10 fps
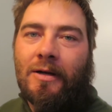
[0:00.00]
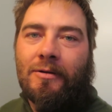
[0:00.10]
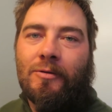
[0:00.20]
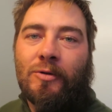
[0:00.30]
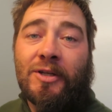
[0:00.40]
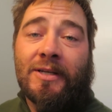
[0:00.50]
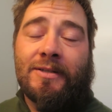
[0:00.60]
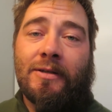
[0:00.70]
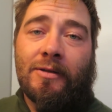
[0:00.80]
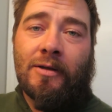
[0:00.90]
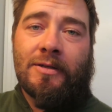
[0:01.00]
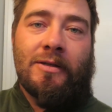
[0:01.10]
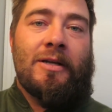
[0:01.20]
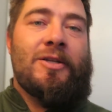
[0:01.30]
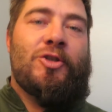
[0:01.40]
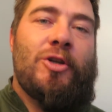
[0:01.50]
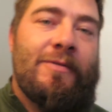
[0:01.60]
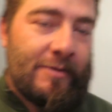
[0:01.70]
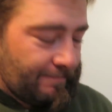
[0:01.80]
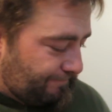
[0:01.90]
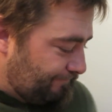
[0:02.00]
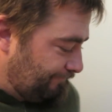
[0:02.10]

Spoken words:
I don't know. What do you guys think? Do you guys think I can shave it?